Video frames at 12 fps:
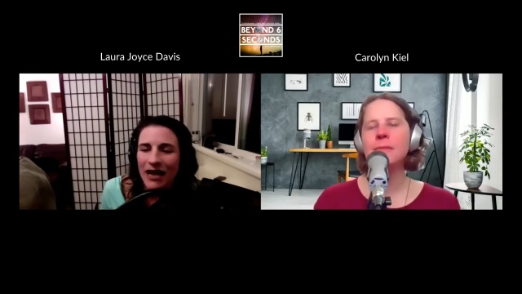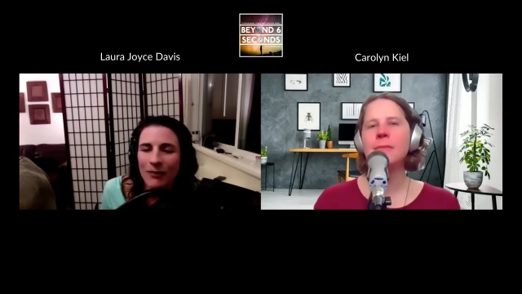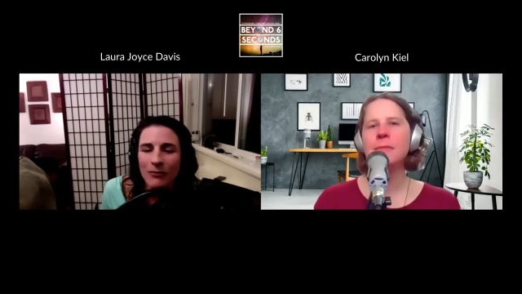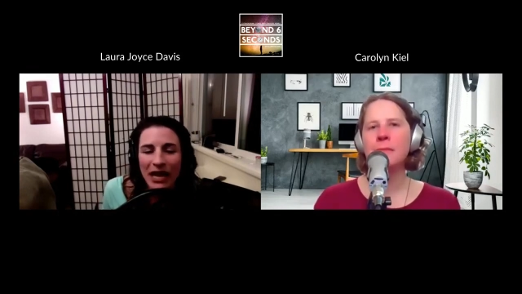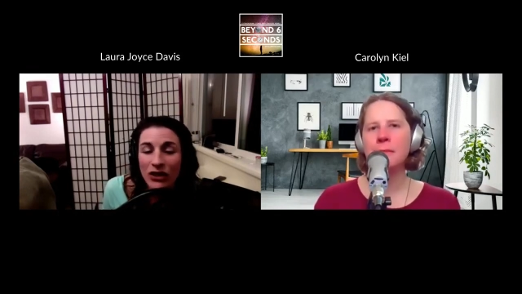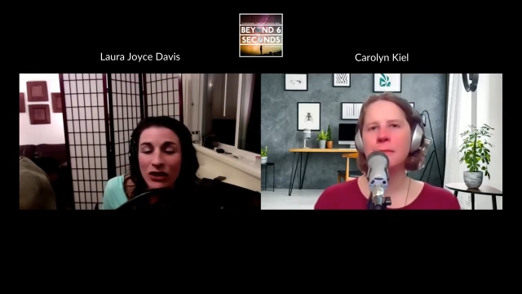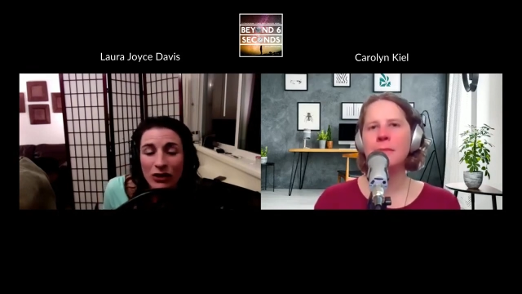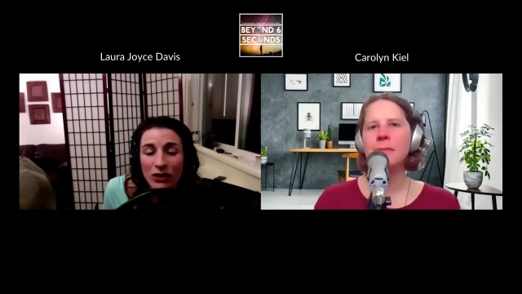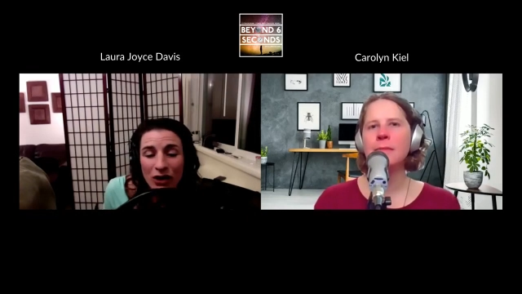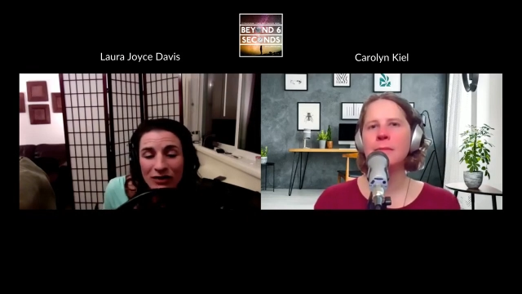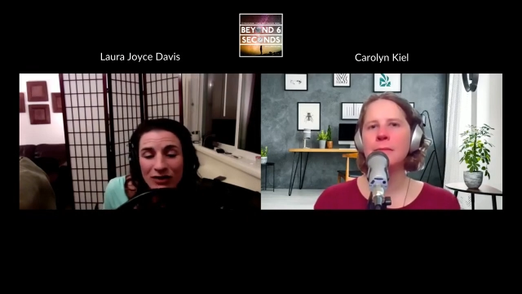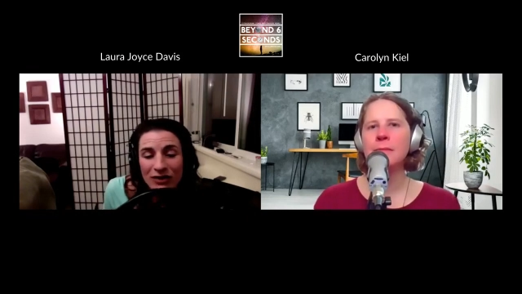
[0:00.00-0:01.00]
Speaker 1: and you can
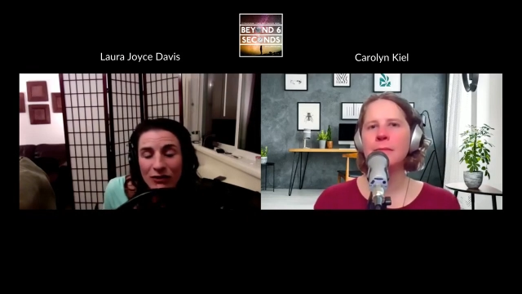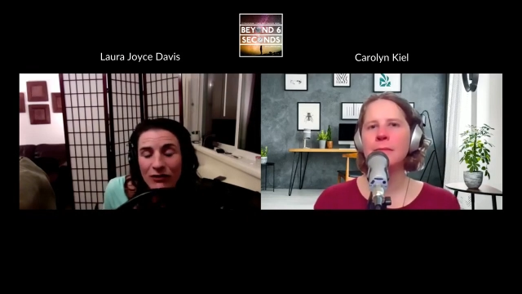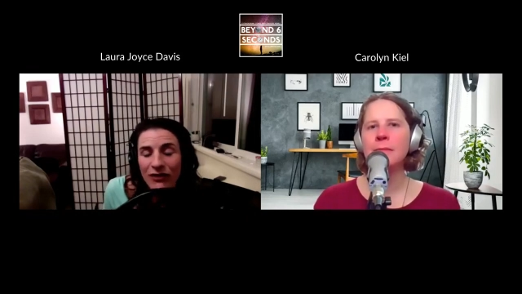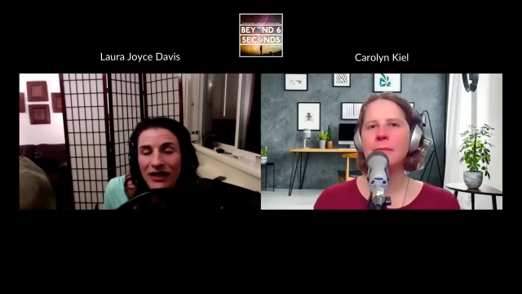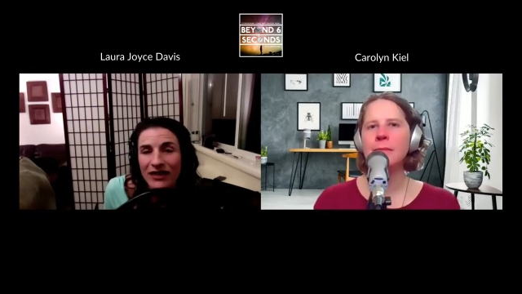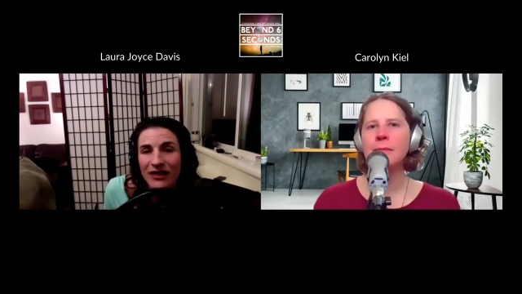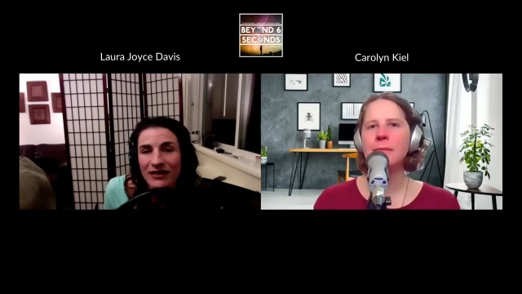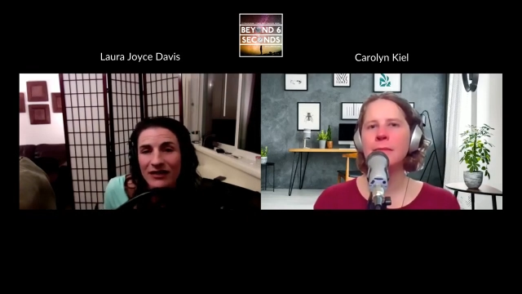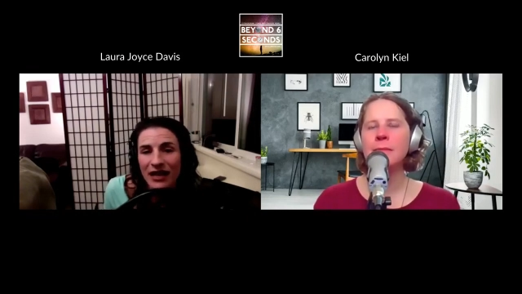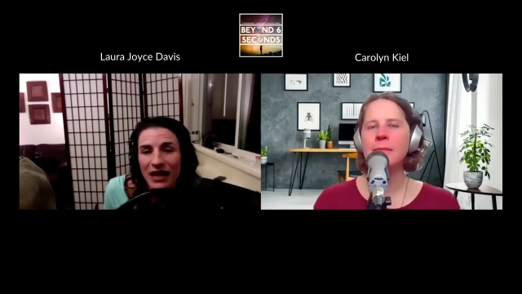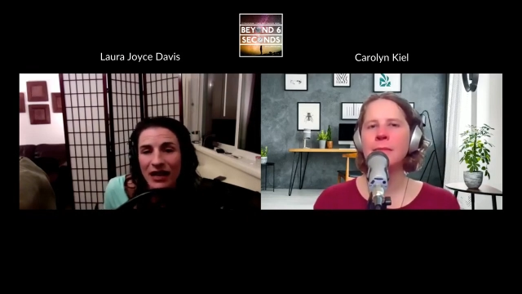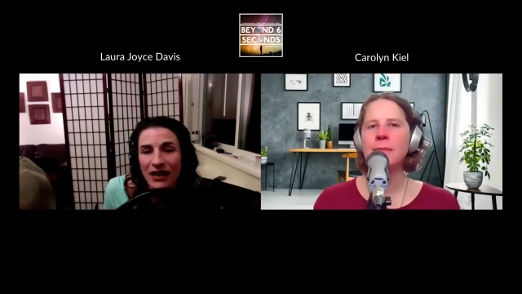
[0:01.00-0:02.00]
also find us
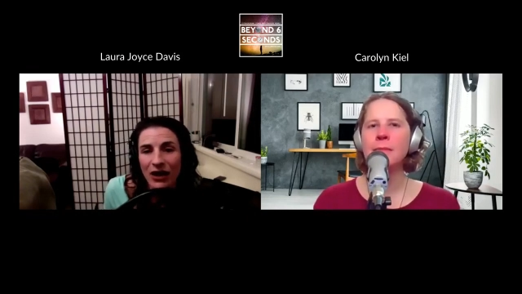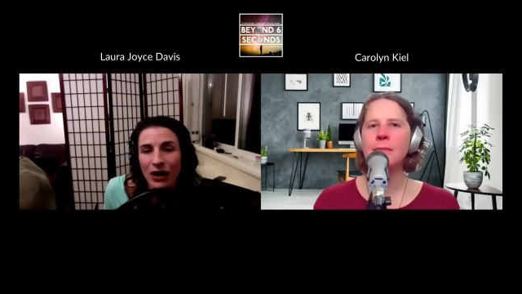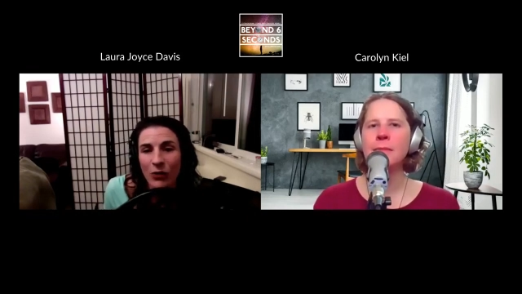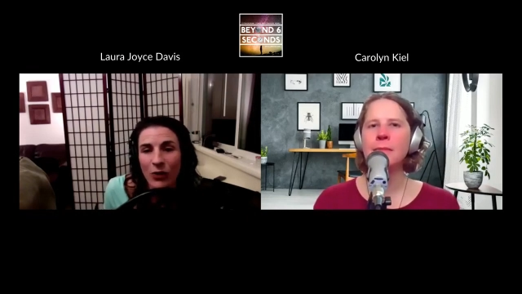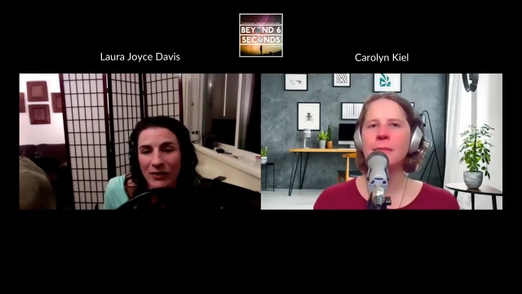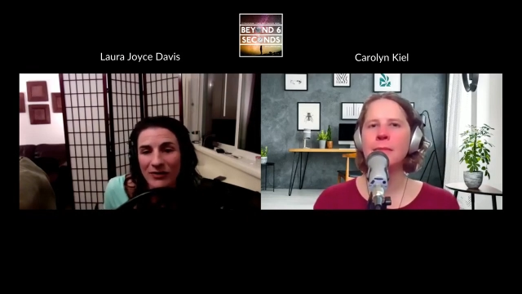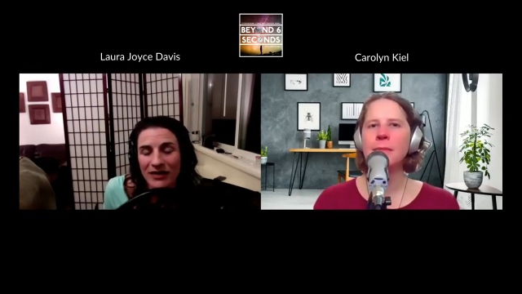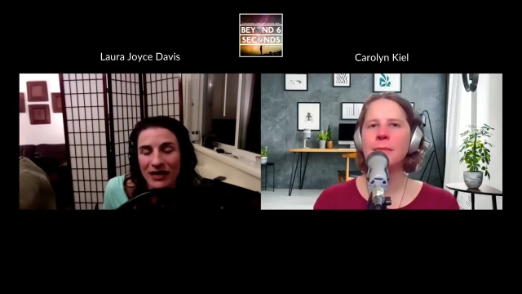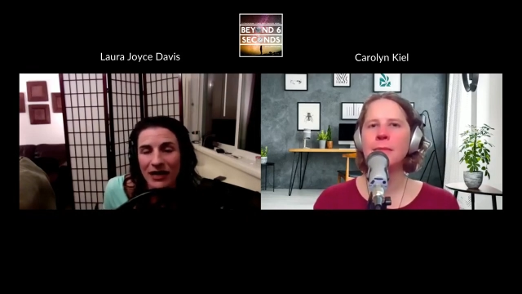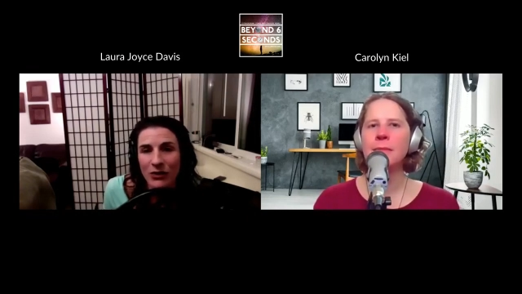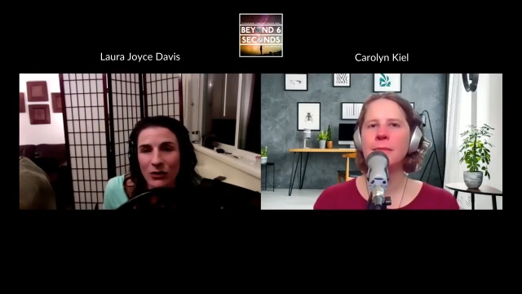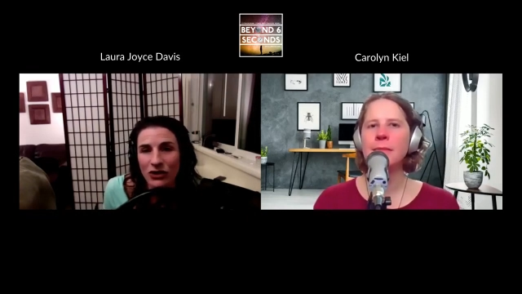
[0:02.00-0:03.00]
at our
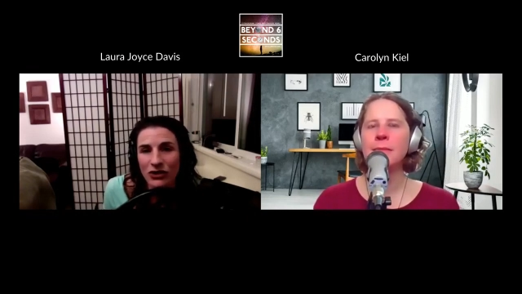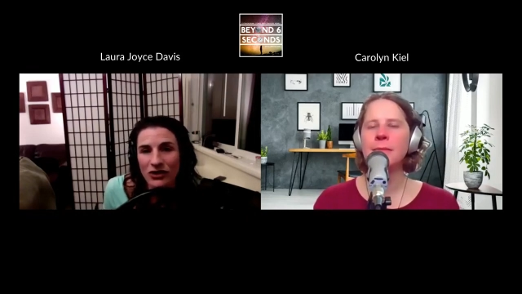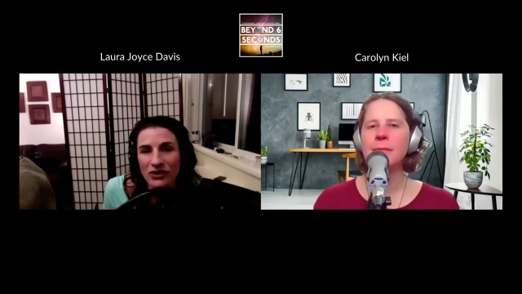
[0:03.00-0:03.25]
website, which is